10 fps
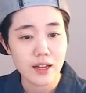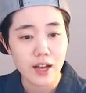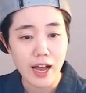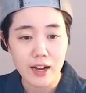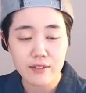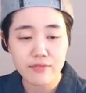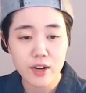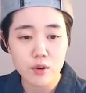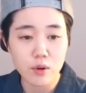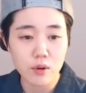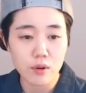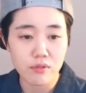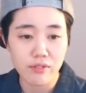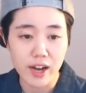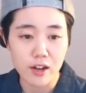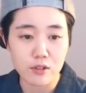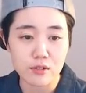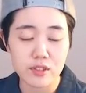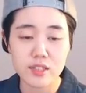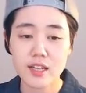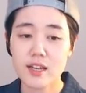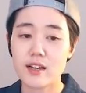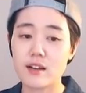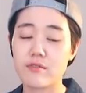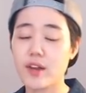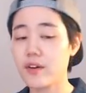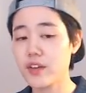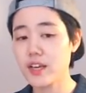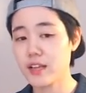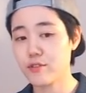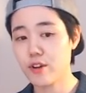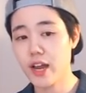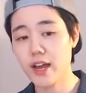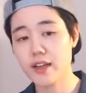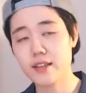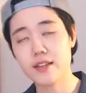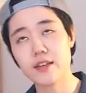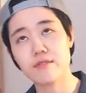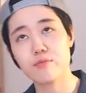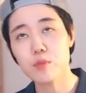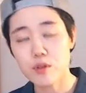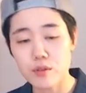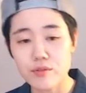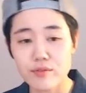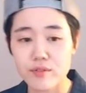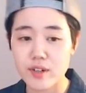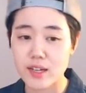AlphaGo found a very attractive move,